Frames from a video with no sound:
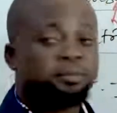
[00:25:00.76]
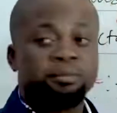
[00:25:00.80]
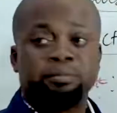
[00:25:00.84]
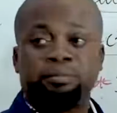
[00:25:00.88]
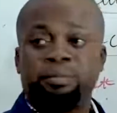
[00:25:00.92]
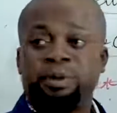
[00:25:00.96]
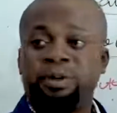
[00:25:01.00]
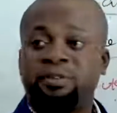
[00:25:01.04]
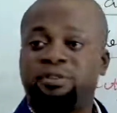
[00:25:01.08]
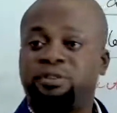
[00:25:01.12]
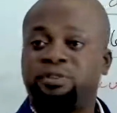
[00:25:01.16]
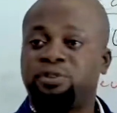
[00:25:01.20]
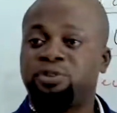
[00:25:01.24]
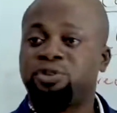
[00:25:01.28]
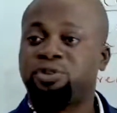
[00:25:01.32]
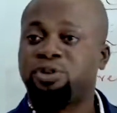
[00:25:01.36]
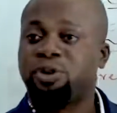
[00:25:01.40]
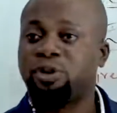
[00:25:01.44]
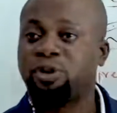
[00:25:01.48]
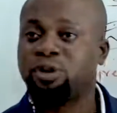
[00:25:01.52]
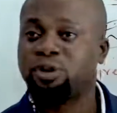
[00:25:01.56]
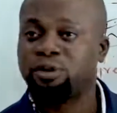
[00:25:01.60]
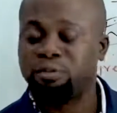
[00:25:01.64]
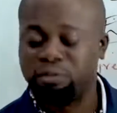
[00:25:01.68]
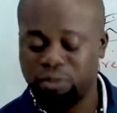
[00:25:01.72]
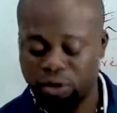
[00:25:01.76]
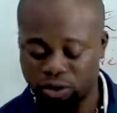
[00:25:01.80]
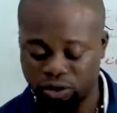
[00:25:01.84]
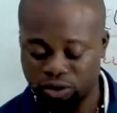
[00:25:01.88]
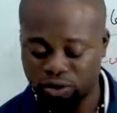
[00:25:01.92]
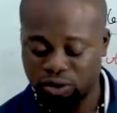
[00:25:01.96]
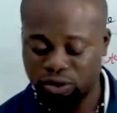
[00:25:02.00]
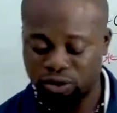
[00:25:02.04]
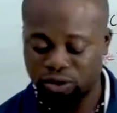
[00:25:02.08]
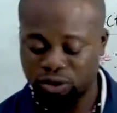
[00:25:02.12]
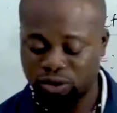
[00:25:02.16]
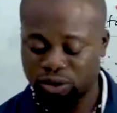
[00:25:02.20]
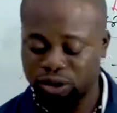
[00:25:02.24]
painful shock, muscle
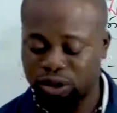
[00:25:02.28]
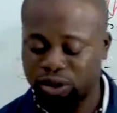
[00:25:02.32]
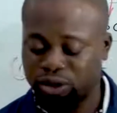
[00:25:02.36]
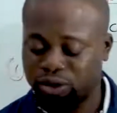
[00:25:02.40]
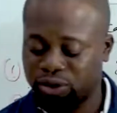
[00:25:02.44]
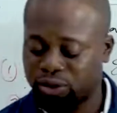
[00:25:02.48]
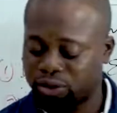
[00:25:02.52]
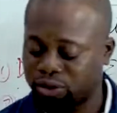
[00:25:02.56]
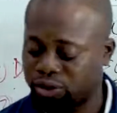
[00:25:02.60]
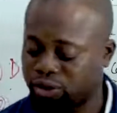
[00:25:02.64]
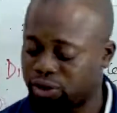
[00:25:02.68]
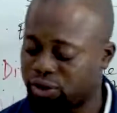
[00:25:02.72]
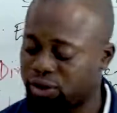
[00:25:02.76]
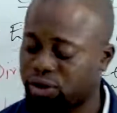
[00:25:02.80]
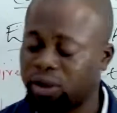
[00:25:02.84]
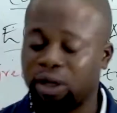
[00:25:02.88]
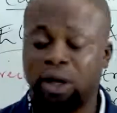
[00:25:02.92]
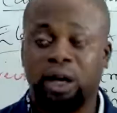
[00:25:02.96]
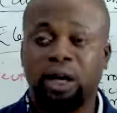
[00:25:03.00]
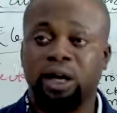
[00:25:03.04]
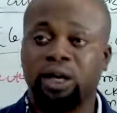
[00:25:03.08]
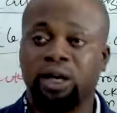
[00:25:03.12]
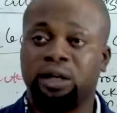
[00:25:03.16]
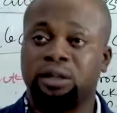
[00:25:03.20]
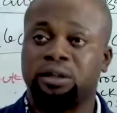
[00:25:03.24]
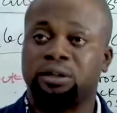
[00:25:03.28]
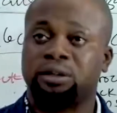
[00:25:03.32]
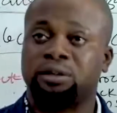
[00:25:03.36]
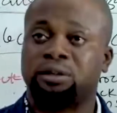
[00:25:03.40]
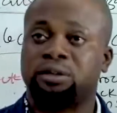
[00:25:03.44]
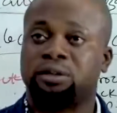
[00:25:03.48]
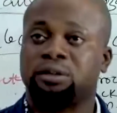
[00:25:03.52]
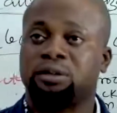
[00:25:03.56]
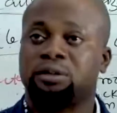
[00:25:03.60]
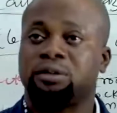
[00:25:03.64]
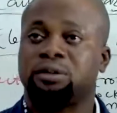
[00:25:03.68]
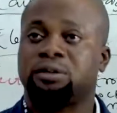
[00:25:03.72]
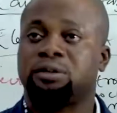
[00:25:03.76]
contractions, and
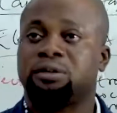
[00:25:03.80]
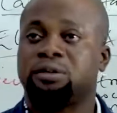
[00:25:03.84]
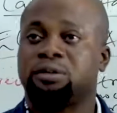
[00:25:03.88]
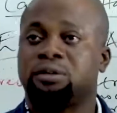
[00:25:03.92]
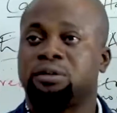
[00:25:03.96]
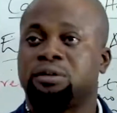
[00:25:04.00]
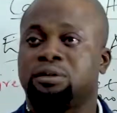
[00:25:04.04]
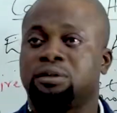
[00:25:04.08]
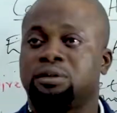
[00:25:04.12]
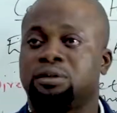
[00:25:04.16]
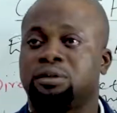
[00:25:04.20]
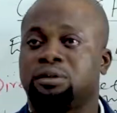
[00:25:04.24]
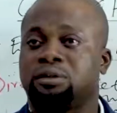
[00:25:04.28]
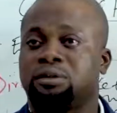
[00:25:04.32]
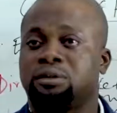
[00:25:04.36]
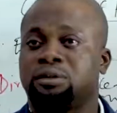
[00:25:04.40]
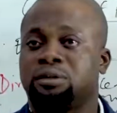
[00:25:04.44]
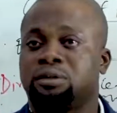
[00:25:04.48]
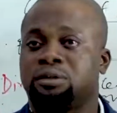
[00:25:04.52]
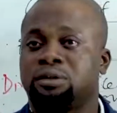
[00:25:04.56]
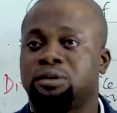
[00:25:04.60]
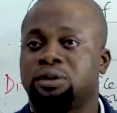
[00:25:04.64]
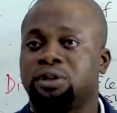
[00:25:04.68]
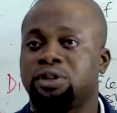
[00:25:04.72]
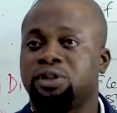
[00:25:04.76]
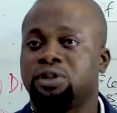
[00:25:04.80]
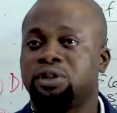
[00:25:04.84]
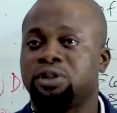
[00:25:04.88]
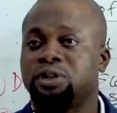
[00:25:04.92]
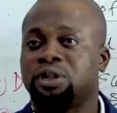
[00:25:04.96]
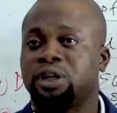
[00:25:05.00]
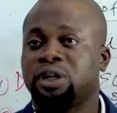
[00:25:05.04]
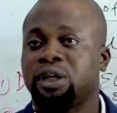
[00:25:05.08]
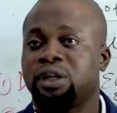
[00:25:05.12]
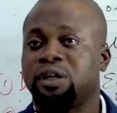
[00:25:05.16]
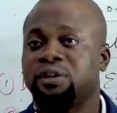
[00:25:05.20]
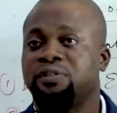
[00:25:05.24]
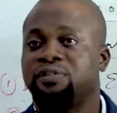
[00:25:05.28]
the
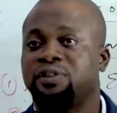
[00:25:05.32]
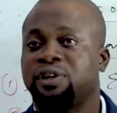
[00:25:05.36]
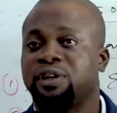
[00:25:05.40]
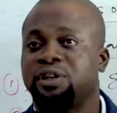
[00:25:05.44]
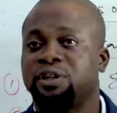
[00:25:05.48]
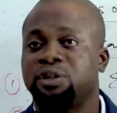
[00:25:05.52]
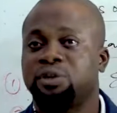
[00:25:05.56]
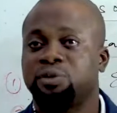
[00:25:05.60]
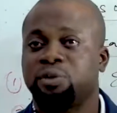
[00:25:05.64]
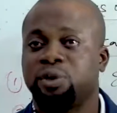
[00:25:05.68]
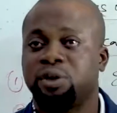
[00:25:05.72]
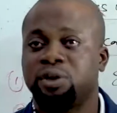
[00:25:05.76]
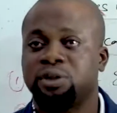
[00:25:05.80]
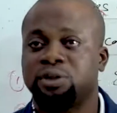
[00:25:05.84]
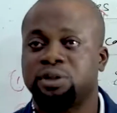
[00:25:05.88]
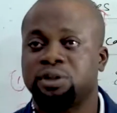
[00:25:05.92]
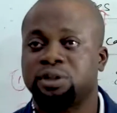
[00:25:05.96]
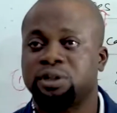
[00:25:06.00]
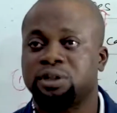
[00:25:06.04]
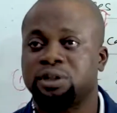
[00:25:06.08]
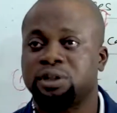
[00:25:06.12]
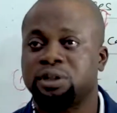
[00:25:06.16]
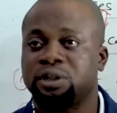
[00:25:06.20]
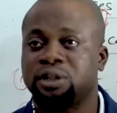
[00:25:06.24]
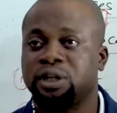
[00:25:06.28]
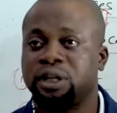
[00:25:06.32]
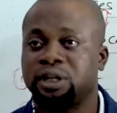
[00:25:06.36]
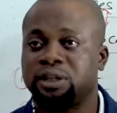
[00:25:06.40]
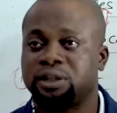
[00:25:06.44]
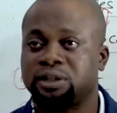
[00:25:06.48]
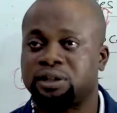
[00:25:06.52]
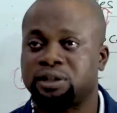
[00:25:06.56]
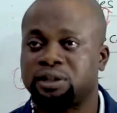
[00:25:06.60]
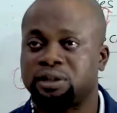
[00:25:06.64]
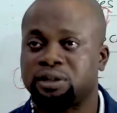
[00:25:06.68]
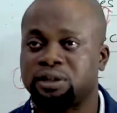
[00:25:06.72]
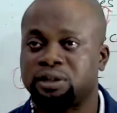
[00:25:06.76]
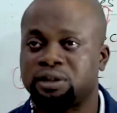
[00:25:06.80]
resultant effect is what? Death.
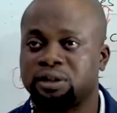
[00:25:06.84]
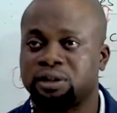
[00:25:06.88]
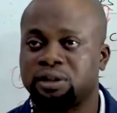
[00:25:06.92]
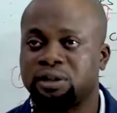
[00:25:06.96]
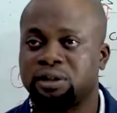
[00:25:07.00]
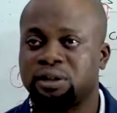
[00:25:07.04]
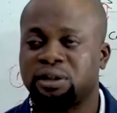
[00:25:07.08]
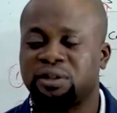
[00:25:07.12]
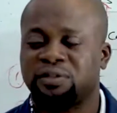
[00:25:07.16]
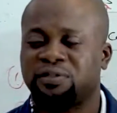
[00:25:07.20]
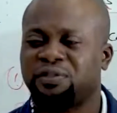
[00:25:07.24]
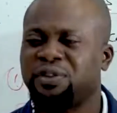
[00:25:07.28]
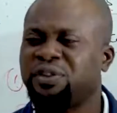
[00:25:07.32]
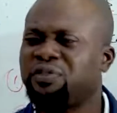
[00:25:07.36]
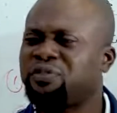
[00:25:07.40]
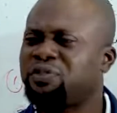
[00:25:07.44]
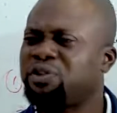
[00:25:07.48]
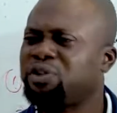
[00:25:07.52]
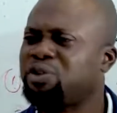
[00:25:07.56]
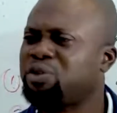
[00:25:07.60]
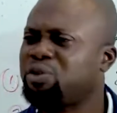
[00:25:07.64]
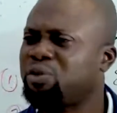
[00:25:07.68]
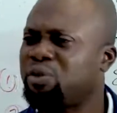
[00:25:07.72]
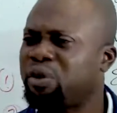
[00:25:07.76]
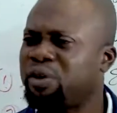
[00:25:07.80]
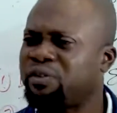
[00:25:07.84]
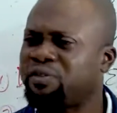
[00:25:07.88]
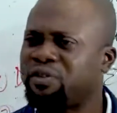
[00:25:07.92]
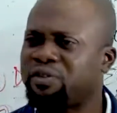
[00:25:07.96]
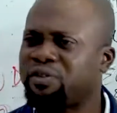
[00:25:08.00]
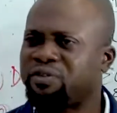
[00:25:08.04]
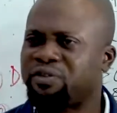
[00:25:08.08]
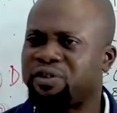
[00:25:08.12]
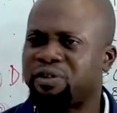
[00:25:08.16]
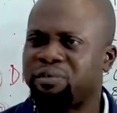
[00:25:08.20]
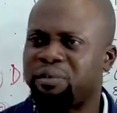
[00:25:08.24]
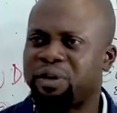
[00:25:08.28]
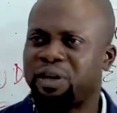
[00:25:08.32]
50 to
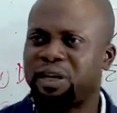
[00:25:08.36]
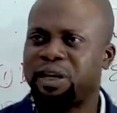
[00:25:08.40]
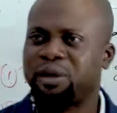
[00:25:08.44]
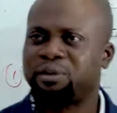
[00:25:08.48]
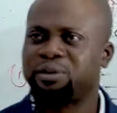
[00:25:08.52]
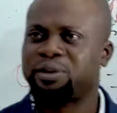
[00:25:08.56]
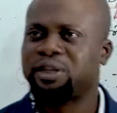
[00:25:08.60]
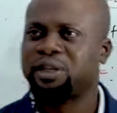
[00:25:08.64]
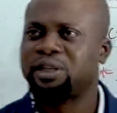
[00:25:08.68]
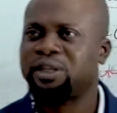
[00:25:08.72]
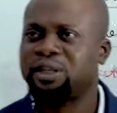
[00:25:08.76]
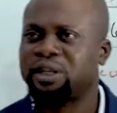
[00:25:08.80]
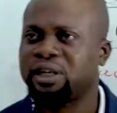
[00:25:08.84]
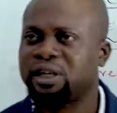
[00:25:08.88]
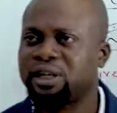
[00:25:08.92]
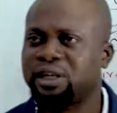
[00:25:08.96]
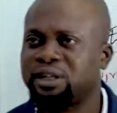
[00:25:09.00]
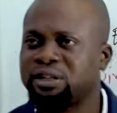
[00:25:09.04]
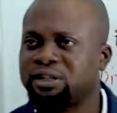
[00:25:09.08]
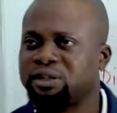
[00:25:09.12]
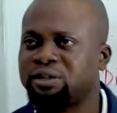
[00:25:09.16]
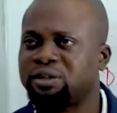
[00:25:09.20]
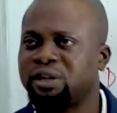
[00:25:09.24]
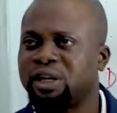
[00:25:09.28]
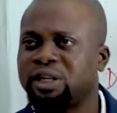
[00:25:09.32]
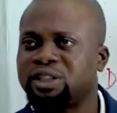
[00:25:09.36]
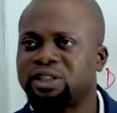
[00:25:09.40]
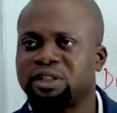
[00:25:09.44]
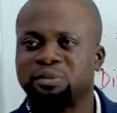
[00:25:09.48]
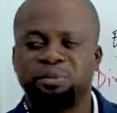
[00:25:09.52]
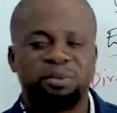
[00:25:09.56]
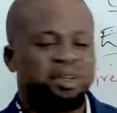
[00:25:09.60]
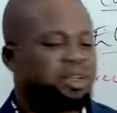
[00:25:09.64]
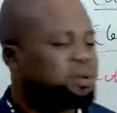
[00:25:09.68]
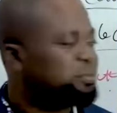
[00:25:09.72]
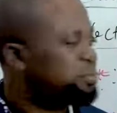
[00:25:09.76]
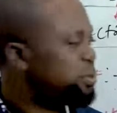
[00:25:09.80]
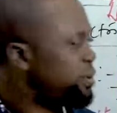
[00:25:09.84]
150 milliamps are the case, is
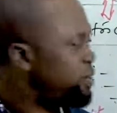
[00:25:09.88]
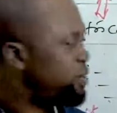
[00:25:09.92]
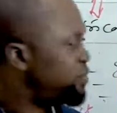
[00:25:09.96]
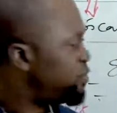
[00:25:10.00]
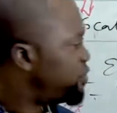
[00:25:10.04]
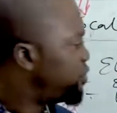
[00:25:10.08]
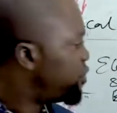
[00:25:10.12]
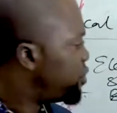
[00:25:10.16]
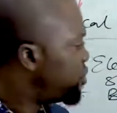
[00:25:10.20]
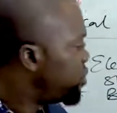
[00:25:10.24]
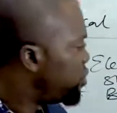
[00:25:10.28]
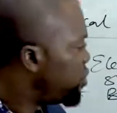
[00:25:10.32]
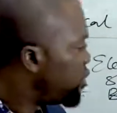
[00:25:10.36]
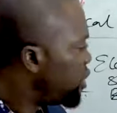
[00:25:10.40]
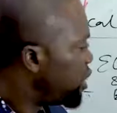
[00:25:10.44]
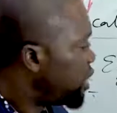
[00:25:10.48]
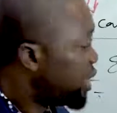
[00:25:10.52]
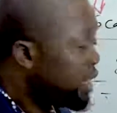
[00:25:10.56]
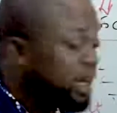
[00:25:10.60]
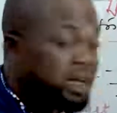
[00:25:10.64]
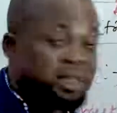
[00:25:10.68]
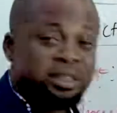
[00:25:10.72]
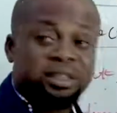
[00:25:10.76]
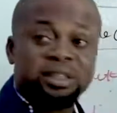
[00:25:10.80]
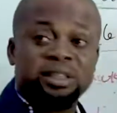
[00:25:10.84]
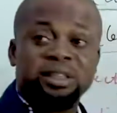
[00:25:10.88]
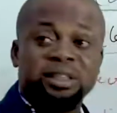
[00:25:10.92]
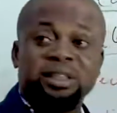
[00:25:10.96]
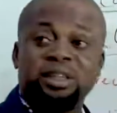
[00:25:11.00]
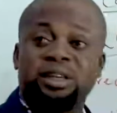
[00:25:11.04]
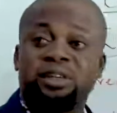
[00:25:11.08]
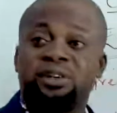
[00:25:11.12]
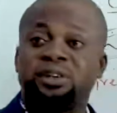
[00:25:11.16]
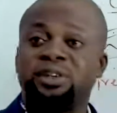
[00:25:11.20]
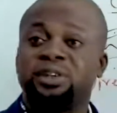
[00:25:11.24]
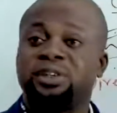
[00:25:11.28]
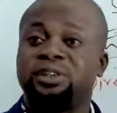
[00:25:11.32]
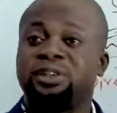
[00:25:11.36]
extremely painful. As it
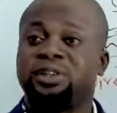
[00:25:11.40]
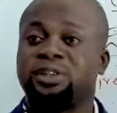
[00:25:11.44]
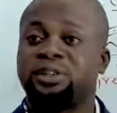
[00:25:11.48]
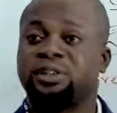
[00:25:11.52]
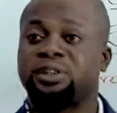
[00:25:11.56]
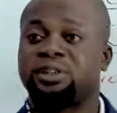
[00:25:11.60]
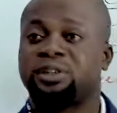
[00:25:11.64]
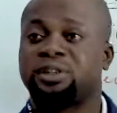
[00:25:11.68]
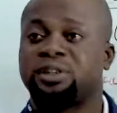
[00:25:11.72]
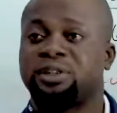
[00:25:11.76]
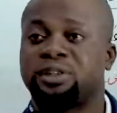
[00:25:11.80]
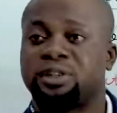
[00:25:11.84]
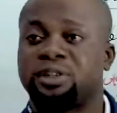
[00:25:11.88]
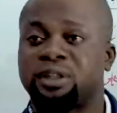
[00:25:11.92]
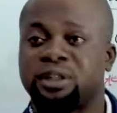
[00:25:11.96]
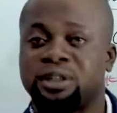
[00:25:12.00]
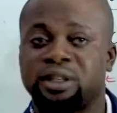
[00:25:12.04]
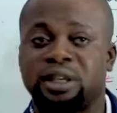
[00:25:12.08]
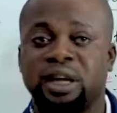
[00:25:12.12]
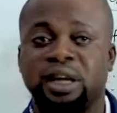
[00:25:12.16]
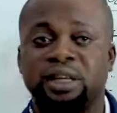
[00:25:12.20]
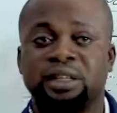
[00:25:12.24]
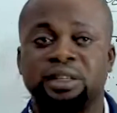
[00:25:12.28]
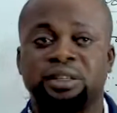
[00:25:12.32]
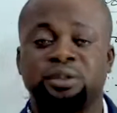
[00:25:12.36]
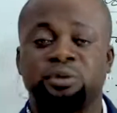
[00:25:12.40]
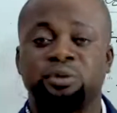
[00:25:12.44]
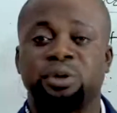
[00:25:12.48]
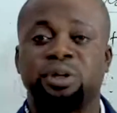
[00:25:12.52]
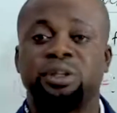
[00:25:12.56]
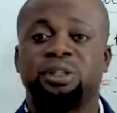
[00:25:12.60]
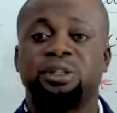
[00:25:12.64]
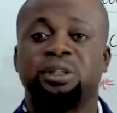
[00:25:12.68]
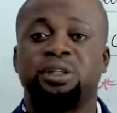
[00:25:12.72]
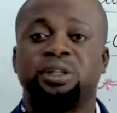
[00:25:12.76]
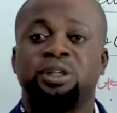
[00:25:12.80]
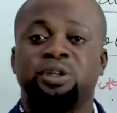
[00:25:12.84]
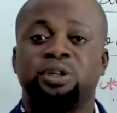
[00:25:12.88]
increases, that is when
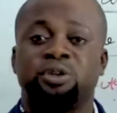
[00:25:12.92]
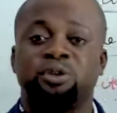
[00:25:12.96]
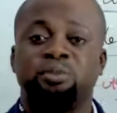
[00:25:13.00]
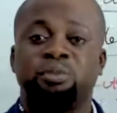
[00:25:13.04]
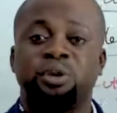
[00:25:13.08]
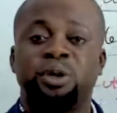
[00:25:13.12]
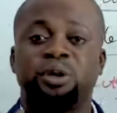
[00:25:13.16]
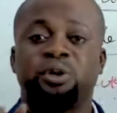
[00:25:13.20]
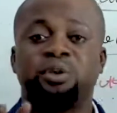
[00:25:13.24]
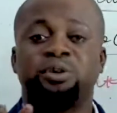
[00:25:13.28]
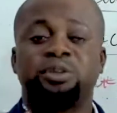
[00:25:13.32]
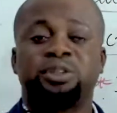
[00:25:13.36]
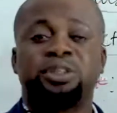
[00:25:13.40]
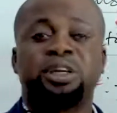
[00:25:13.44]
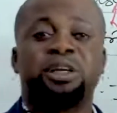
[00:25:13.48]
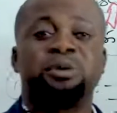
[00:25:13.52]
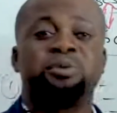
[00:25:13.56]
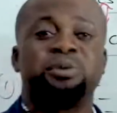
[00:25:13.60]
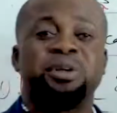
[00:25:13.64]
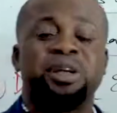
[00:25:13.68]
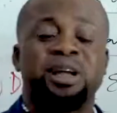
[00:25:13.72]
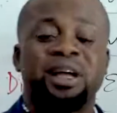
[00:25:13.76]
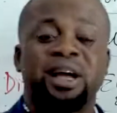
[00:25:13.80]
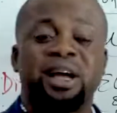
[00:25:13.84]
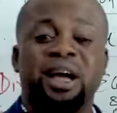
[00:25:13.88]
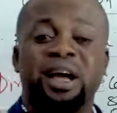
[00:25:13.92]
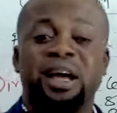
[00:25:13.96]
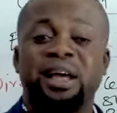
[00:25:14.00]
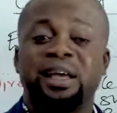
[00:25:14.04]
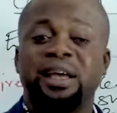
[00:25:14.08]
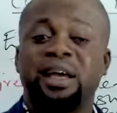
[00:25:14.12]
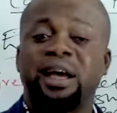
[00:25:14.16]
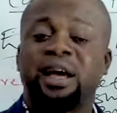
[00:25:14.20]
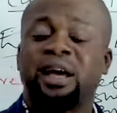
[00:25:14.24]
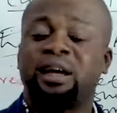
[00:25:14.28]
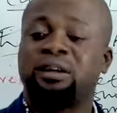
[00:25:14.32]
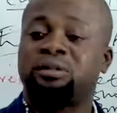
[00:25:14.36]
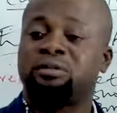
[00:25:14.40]
you make contact with a higher